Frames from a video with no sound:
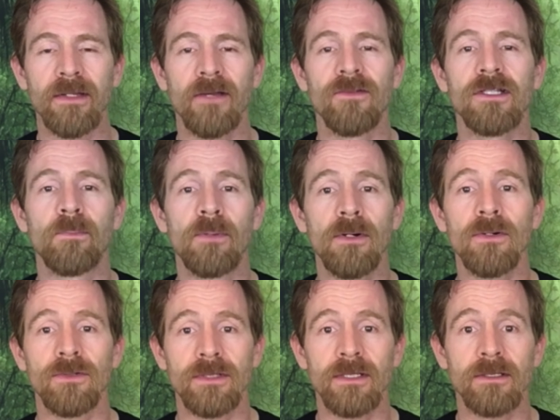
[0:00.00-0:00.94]
of its burrow
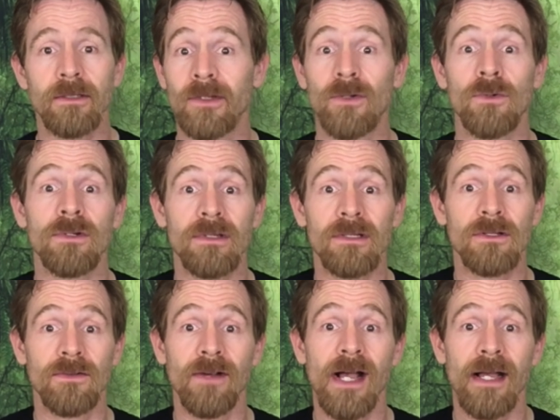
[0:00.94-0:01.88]
system in order to
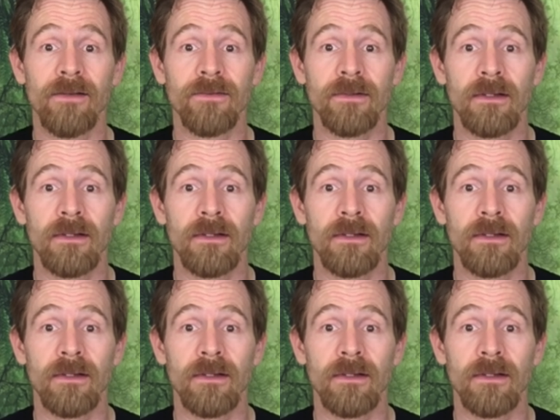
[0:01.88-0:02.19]
survive.